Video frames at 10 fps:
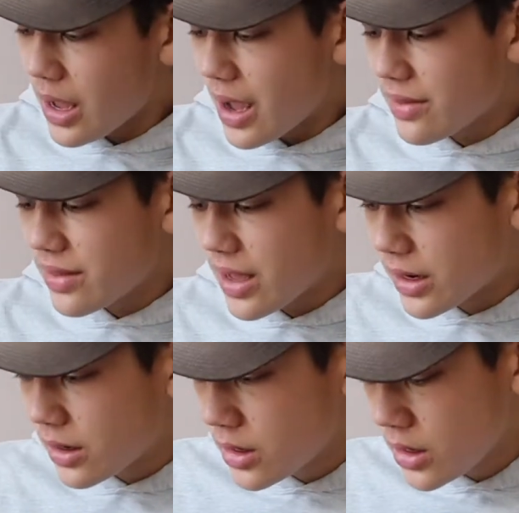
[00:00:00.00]
And
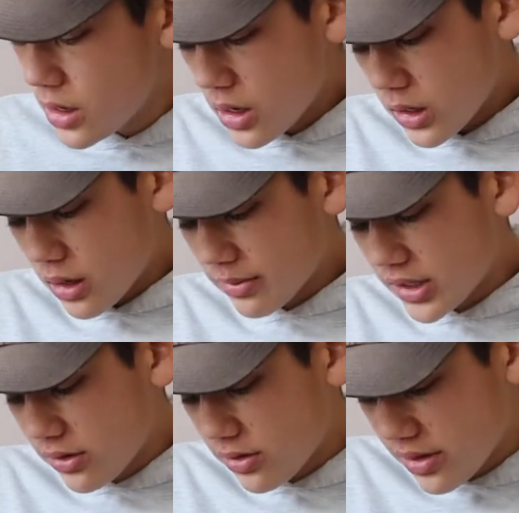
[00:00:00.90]
then coming
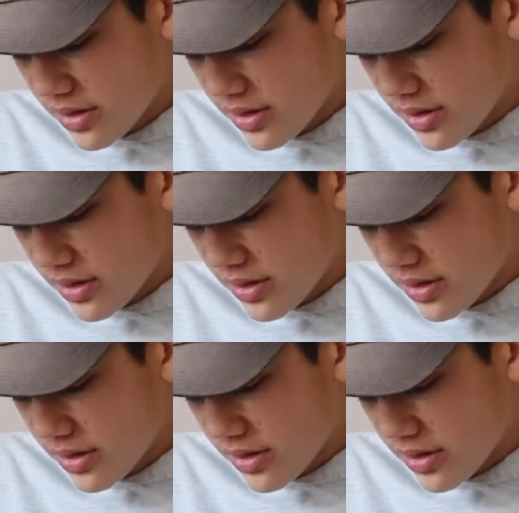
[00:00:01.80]
here to the